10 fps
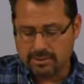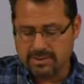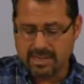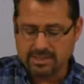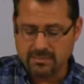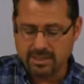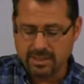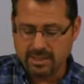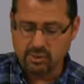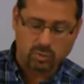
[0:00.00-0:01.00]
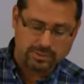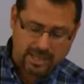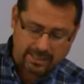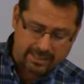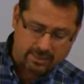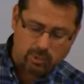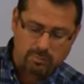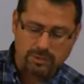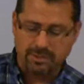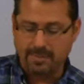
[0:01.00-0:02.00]
said to me, Don't tell
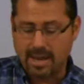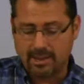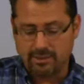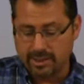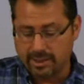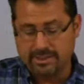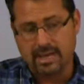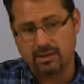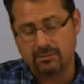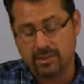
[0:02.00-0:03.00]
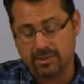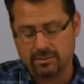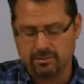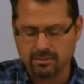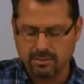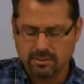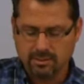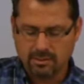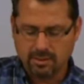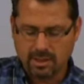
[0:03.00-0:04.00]
anyone what the matter is. How convenient.
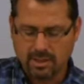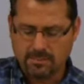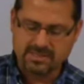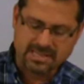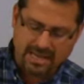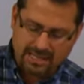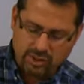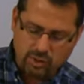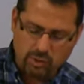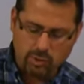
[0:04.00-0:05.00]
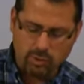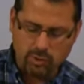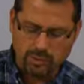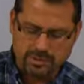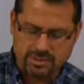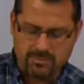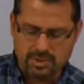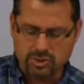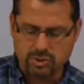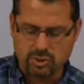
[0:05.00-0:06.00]
I'm sending you, and this
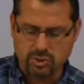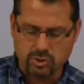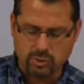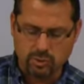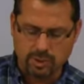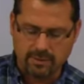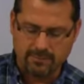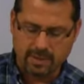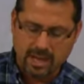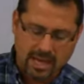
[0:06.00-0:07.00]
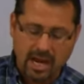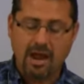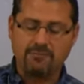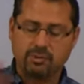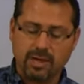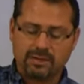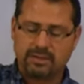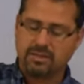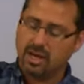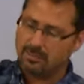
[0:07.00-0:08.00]
commissioned you, and I've, and I've
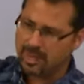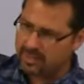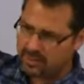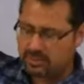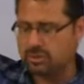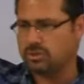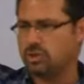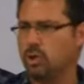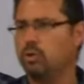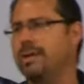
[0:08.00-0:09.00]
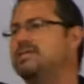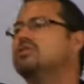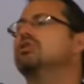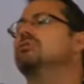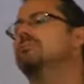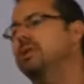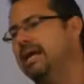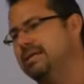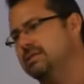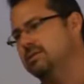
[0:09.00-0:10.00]
directed the young man to, to go to a certain
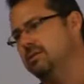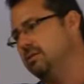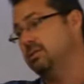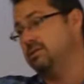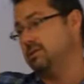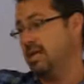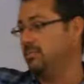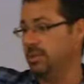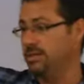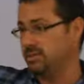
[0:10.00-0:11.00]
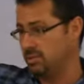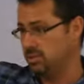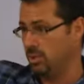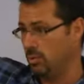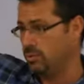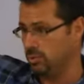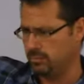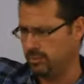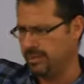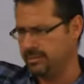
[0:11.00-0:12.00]
place. He didn't say the place, just, you know, a
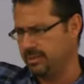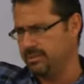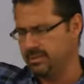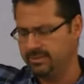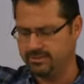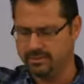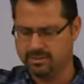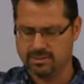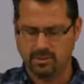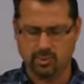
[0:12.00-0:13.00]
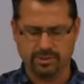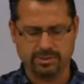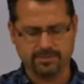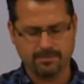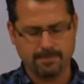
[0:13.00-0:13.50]
certain place. That's it, somewhere.